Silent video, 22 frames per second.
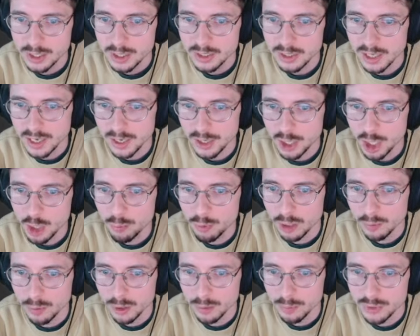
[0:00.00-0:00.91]
Yeah, no
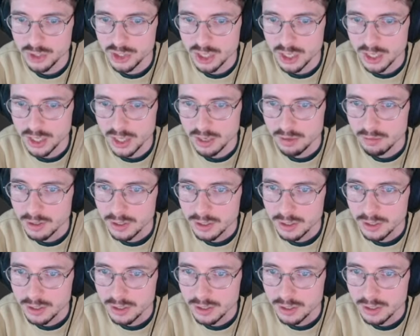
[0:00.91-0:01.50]
problem, sir, though.